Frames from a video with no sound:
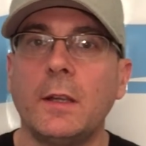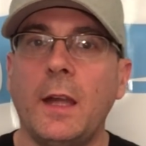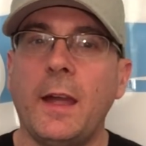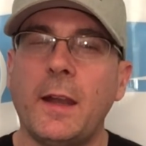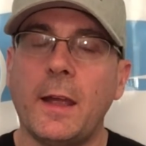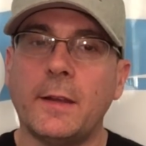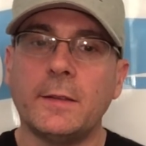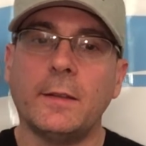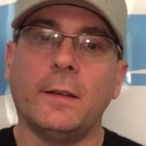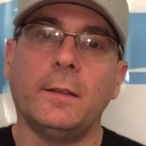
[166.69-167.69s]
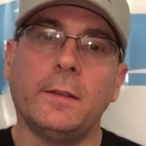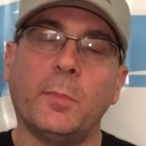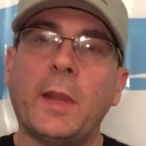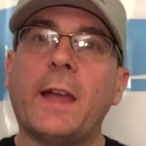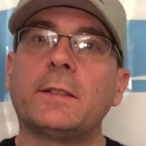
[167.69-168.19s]
and then the
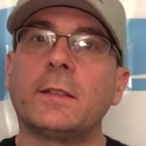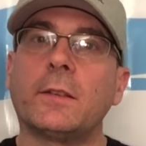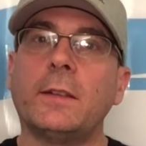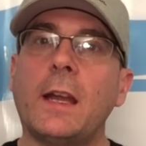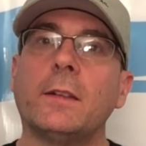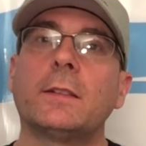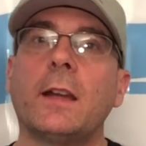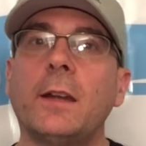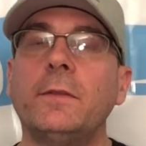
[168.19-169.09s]
plastics on the outside